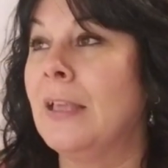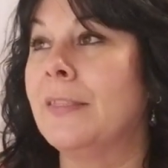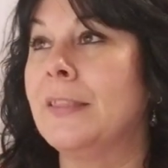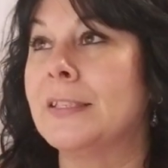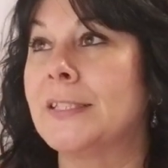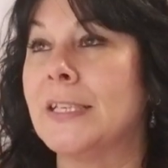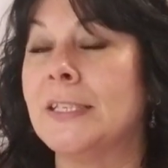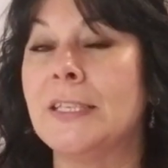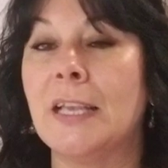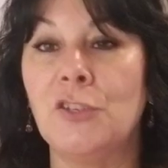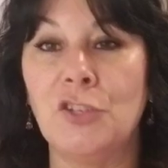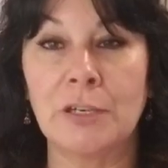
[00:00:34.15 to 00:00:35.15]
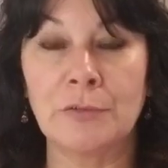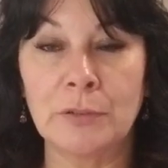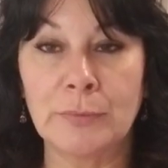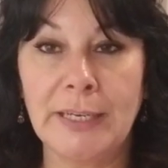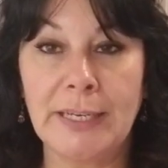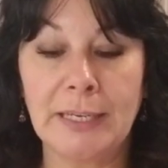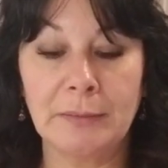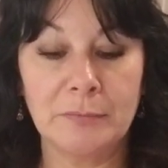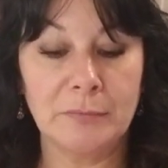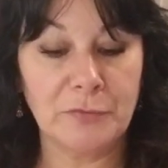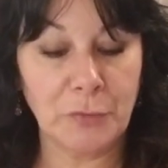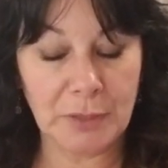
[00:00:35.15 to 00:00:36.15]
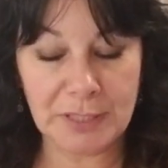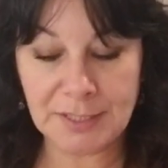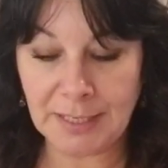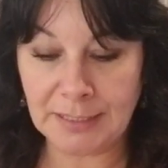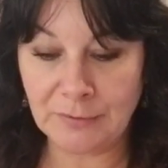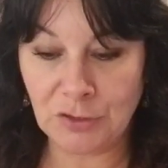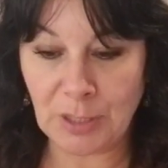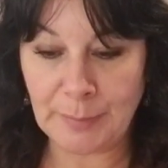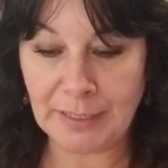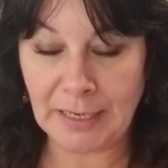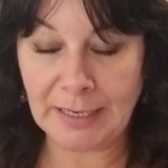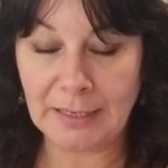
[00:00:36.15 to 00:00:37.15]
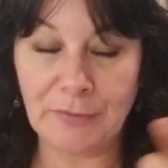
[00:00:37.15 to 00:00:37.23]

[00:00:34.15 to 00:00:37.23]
This is a general reading for the sign of Gemini.